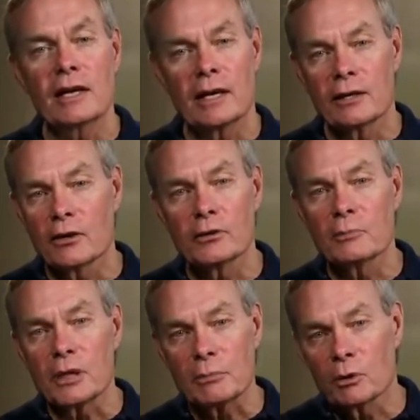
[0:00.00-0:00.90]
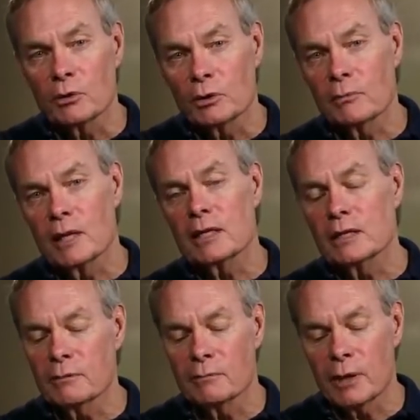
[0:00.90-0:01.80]
and other people who had made
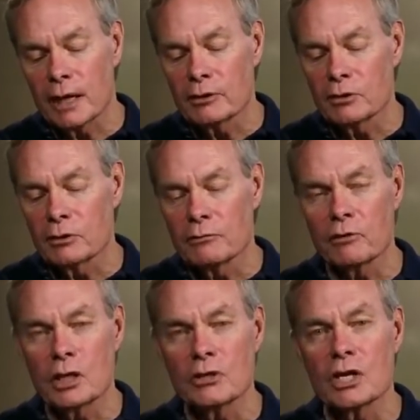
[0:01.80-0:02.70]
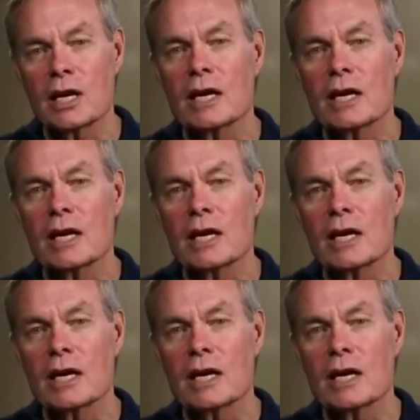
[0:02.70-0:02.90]
an impact on the French,